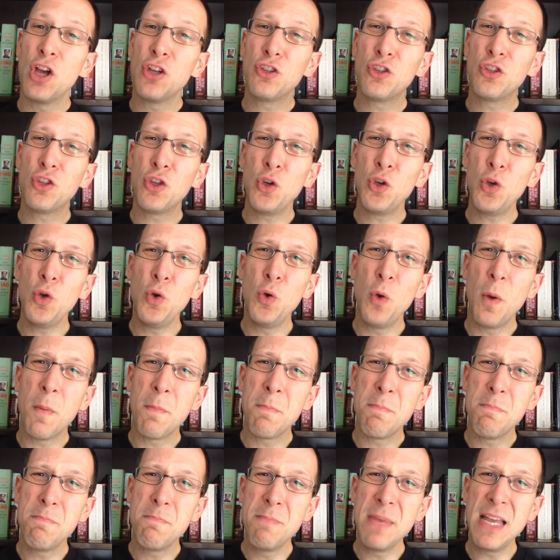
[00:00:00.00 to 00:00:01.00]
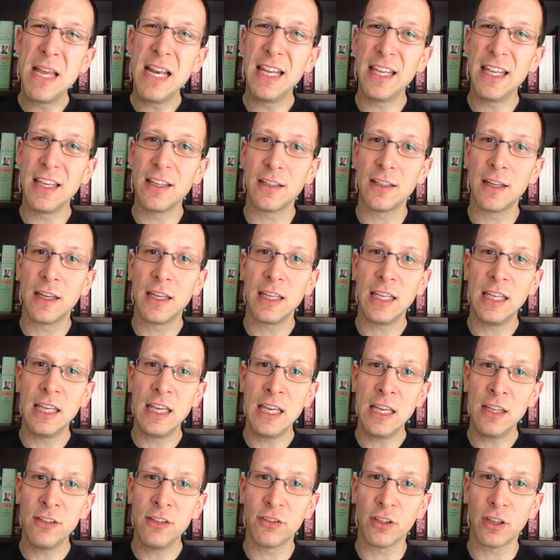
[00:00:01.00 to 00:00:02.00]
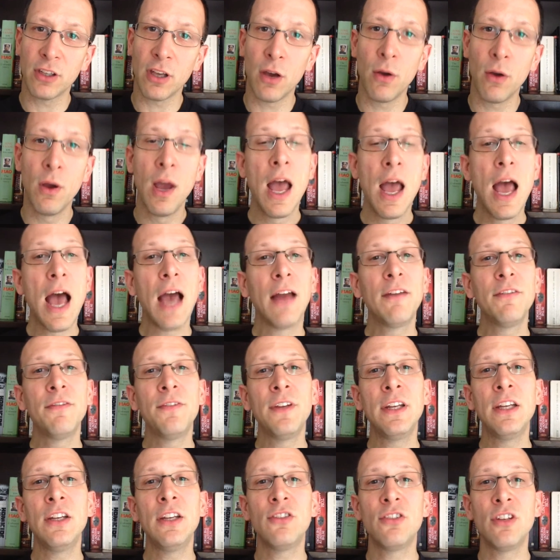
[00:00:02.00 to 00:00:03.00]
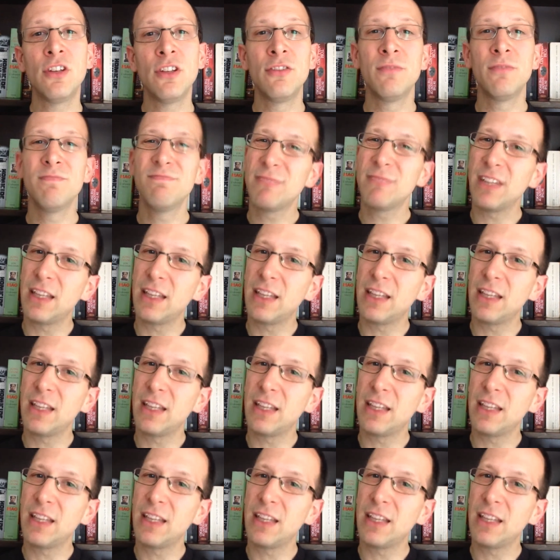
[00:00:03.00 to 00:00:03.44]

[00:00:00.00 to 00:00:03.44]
2 million years ago and finishes,